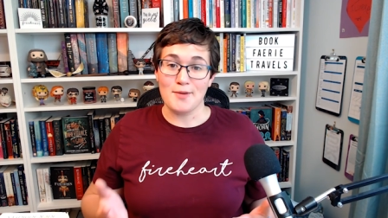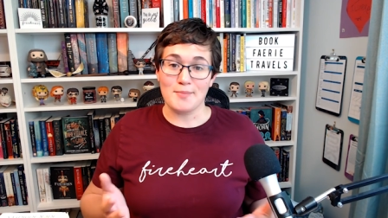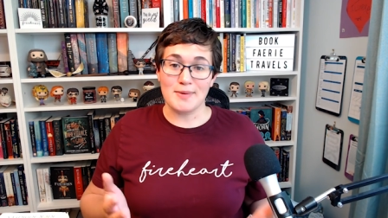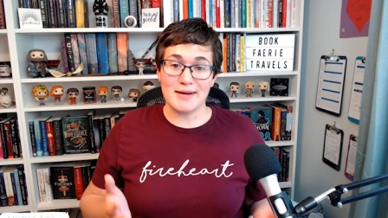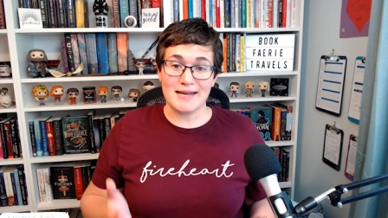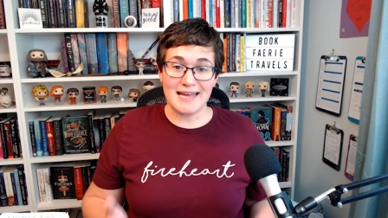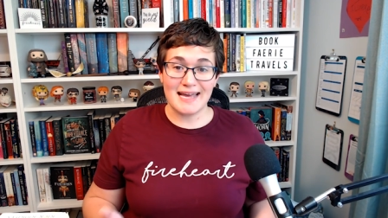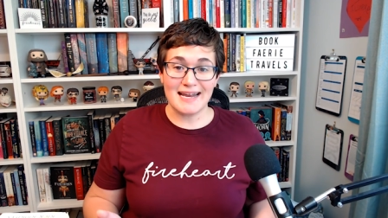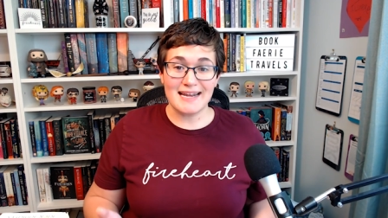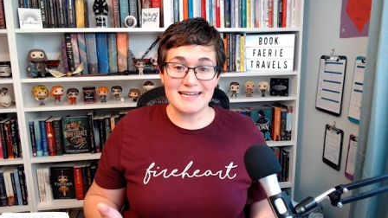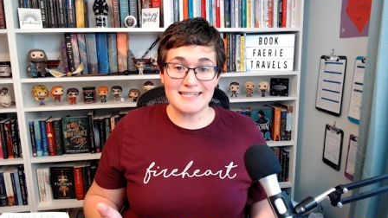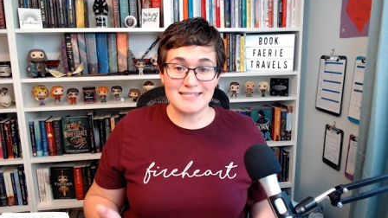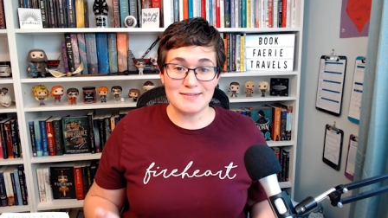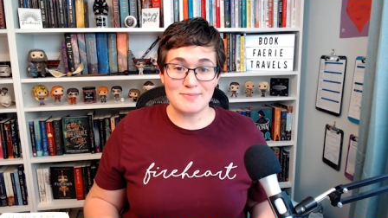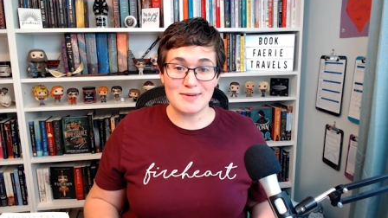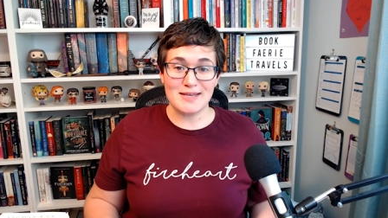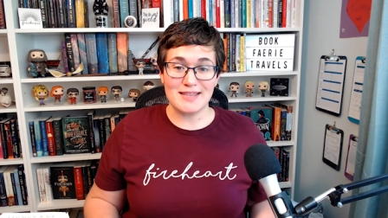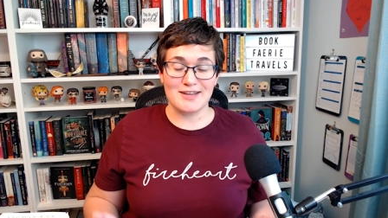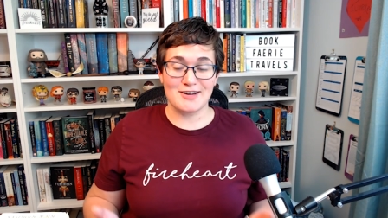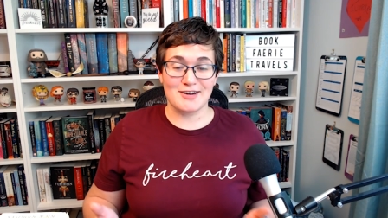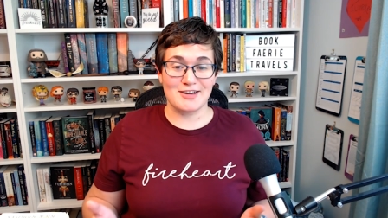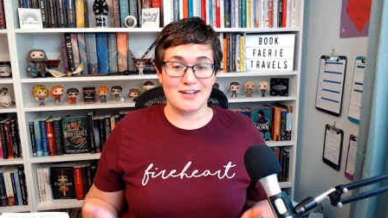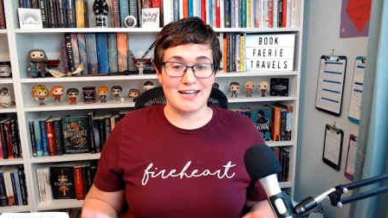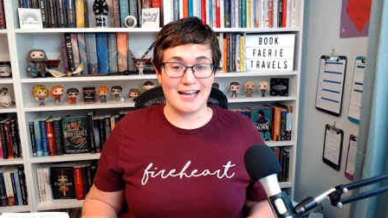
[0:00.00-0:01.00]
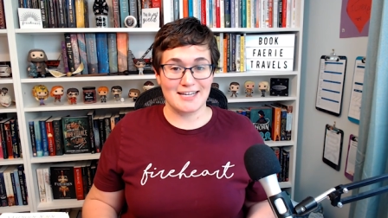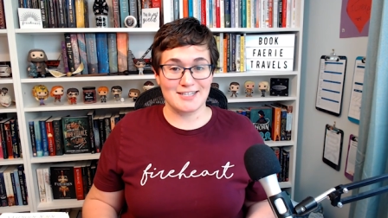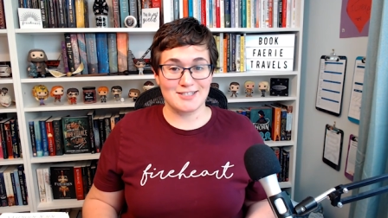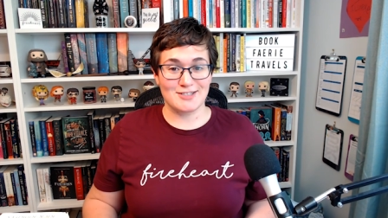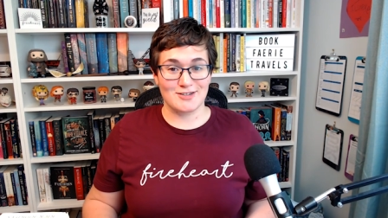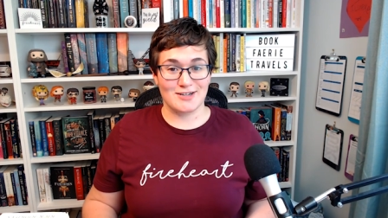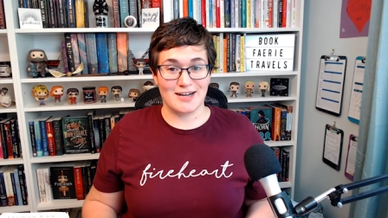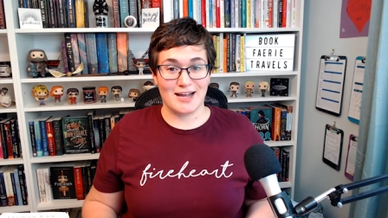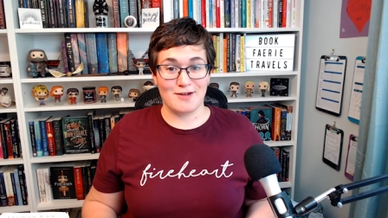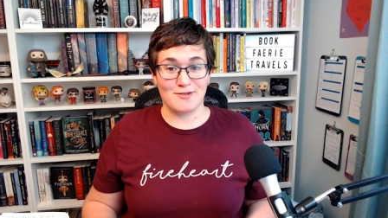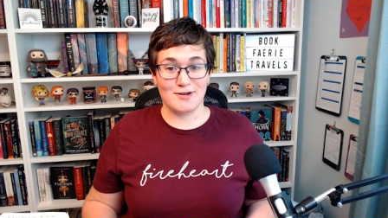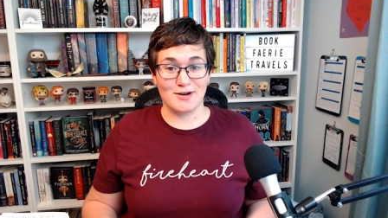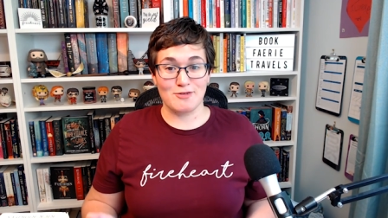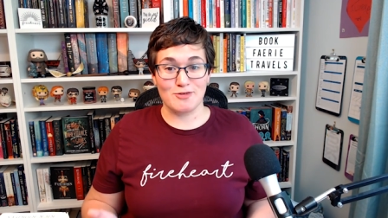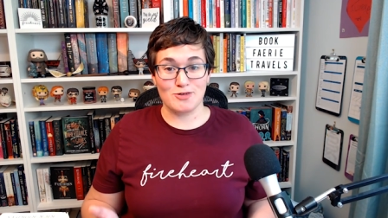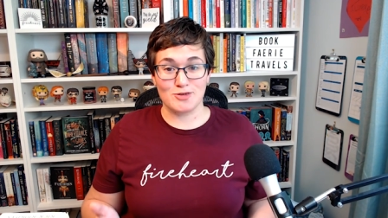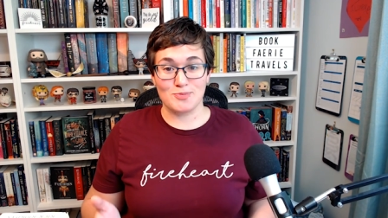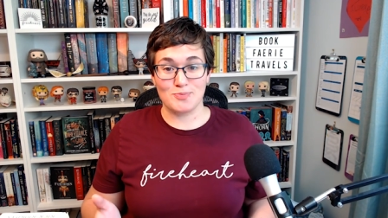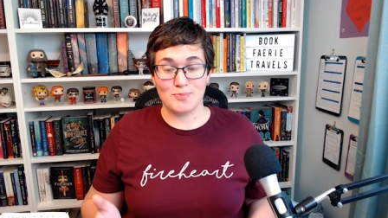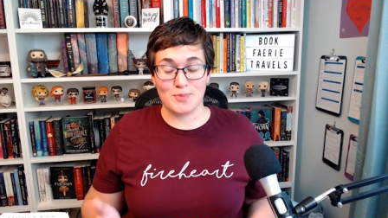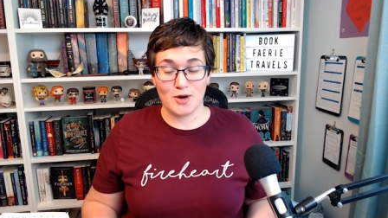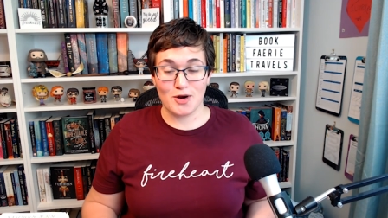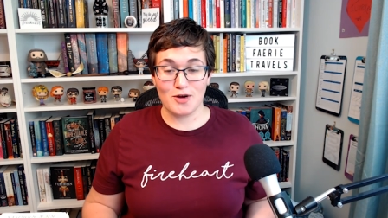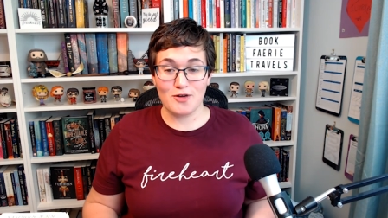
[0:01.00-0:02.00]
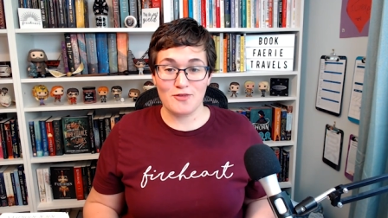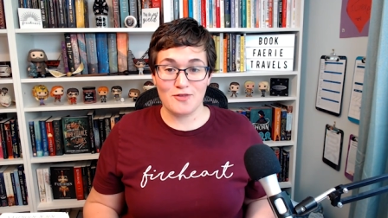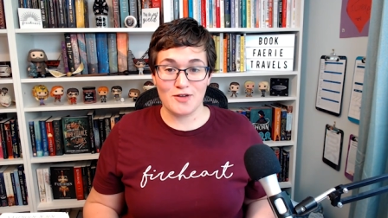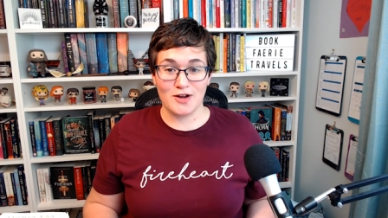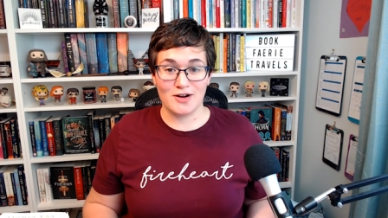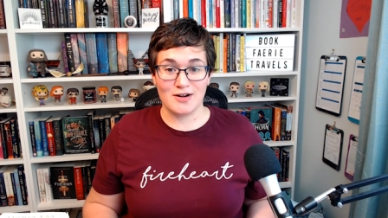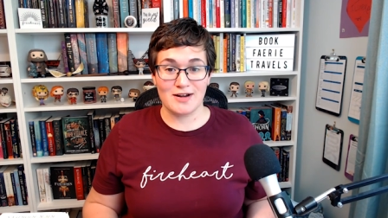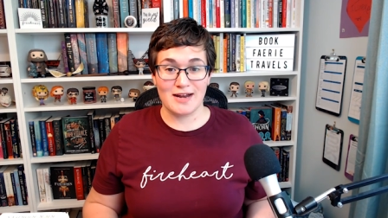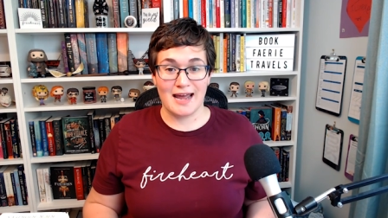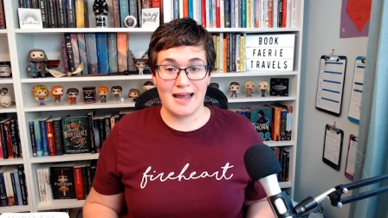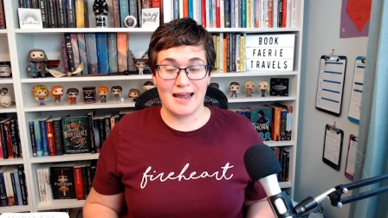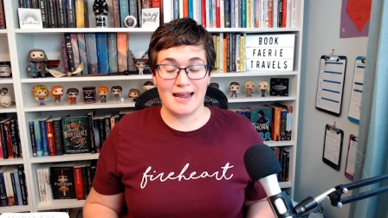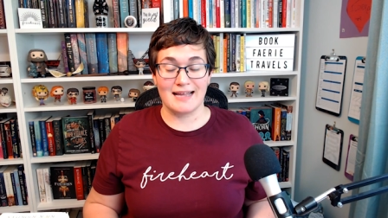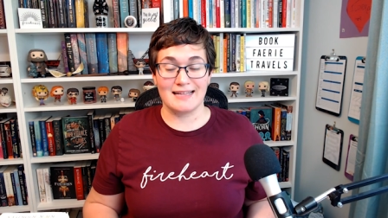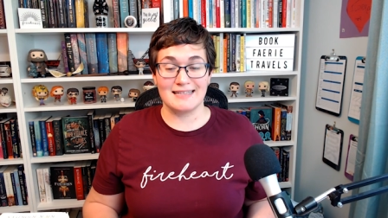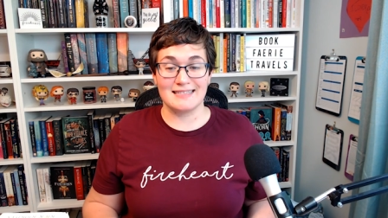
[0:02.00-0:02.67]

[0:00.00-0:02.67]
But getting to be there yesterday when it was Book Fair Day